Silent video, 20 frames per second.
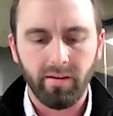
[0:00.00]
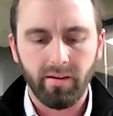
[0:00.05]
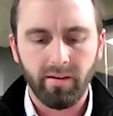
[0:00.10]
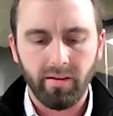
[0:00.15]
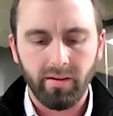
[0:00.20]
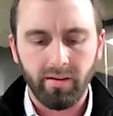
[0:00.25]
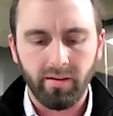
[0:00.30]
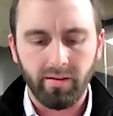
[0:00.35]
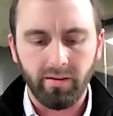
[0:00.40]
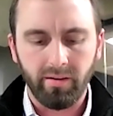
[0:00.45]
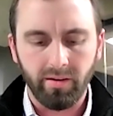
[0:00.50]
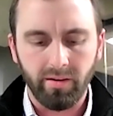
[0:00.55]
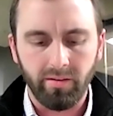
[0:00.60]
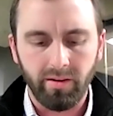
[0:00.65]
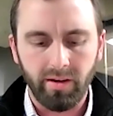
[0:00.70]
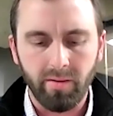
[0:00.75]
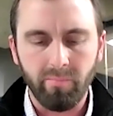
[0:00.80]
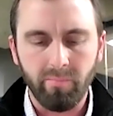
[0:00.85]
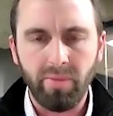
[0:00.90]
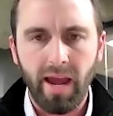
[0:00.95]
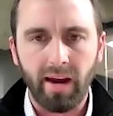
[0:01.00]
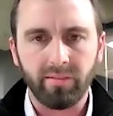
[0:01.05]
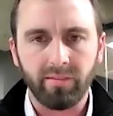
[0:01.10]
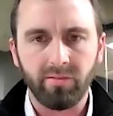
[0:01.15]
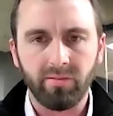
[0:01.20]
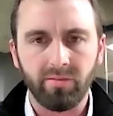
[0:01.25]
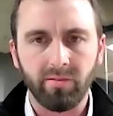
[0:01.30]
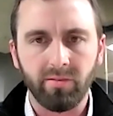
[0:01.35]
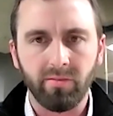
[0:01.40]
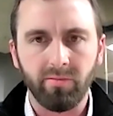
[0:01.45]
The
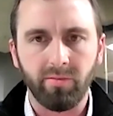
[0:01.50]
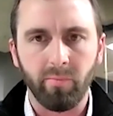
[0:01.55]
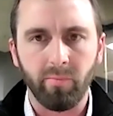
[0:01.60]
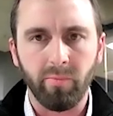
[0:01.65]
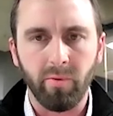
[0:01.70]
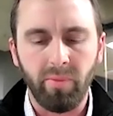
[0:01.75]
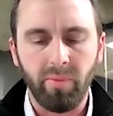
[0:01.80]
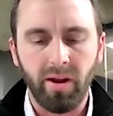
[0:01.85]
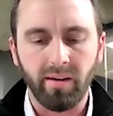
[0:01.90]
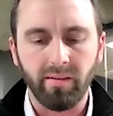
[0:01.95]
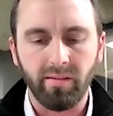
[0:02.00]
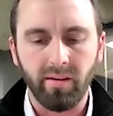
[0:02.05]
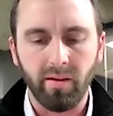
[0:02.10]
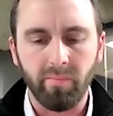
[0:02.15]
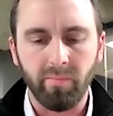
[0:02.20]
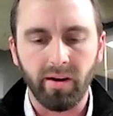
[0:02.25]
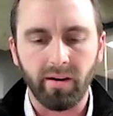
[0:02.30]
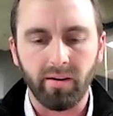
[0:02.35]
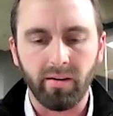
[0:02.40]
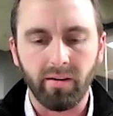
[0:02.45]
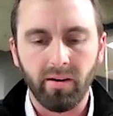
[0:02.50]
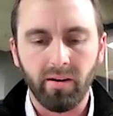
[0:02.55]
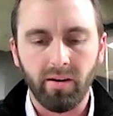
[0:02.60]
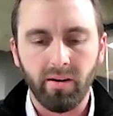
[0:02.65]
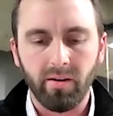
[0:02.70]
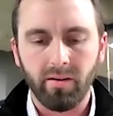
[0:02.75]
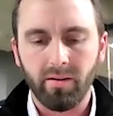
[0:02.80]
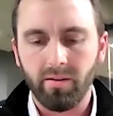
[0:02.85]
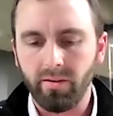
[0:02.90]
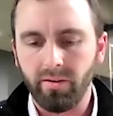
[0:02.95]
impacts from the pandemic,
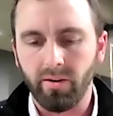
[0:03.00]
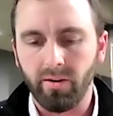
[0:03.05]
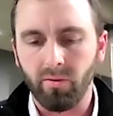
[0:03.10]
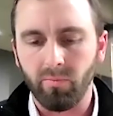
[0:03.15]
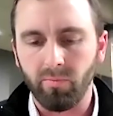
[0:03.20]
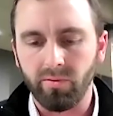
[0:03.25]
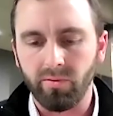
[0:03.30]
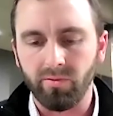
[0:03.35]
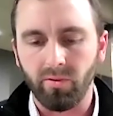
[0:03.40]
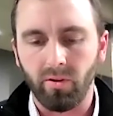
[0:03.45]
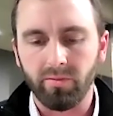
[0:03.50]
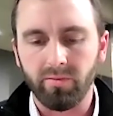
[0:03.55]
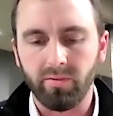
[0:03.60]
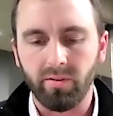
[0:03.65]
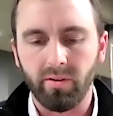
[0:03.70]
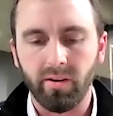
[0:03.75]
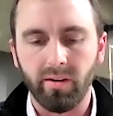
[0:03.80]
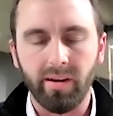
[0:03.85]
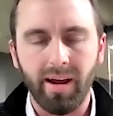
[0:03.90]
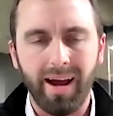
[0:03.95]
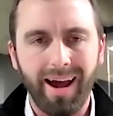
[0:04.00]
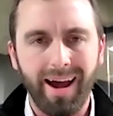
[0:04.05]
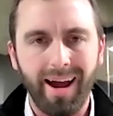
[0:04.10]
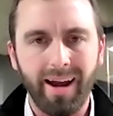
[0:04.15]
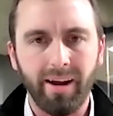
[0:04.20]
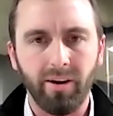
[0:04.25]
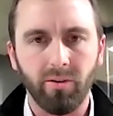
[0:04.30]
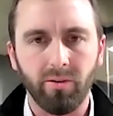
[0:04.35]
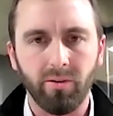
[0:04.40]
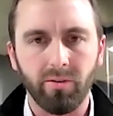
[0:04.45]
resulted in high
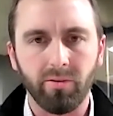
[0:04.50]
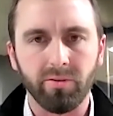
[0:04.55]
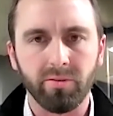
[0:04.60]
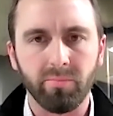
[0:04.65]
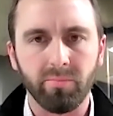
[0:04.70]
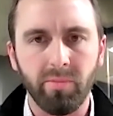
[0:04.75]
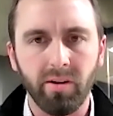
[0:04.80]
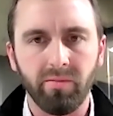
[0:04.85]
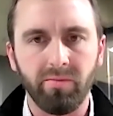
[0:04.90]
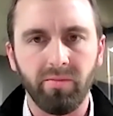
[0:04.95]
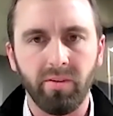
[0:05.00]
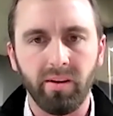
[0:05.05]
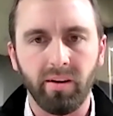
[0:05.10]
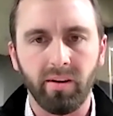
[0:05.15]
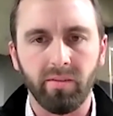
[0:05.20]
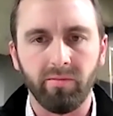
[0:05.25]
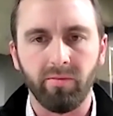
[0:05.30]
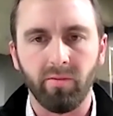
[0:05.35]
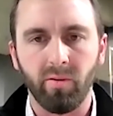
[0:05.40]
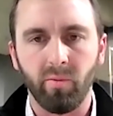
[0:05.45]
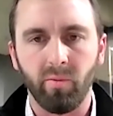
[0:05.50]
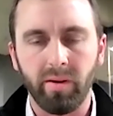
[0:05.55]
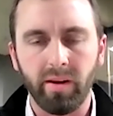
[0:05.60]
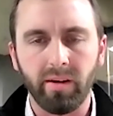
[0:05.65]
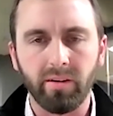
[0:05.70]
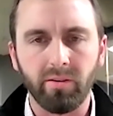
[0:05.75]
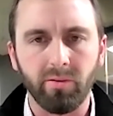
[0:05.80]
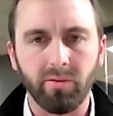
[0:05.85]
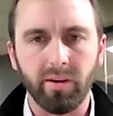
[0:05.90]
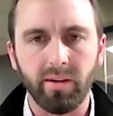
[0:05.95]
earners benefiting from an
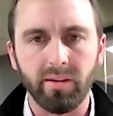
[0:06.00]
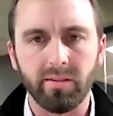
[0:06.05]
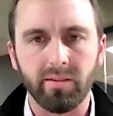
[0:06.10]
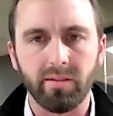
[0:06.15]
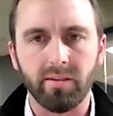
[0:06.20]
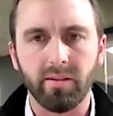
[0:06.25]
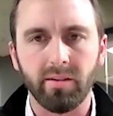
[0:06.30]
increased